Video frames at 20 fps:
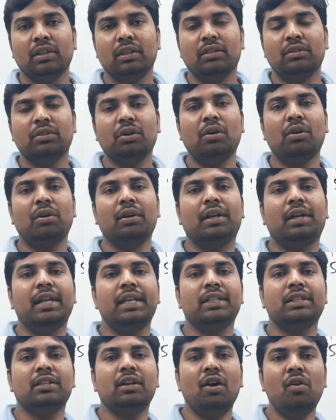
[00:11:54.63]
So
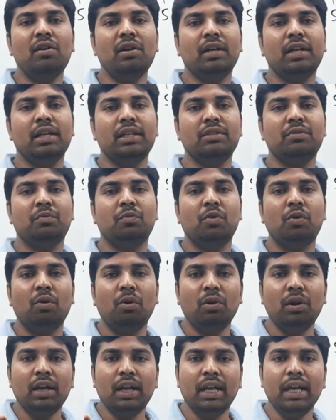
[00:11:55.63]
discount is
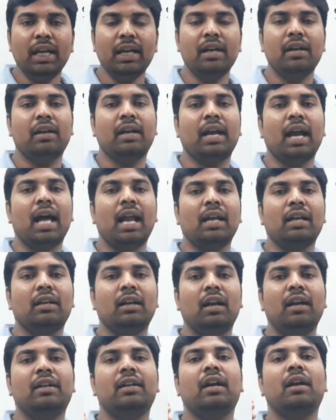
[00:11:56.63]
only
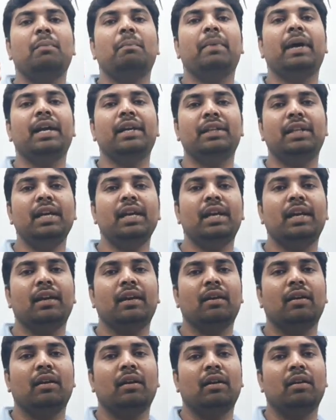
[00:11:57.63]
calculated by the
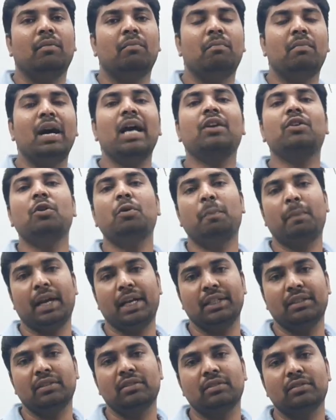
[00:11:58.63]
market
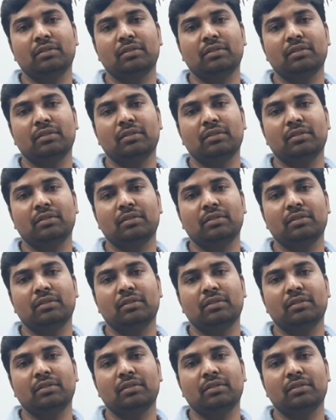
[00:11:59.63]
price.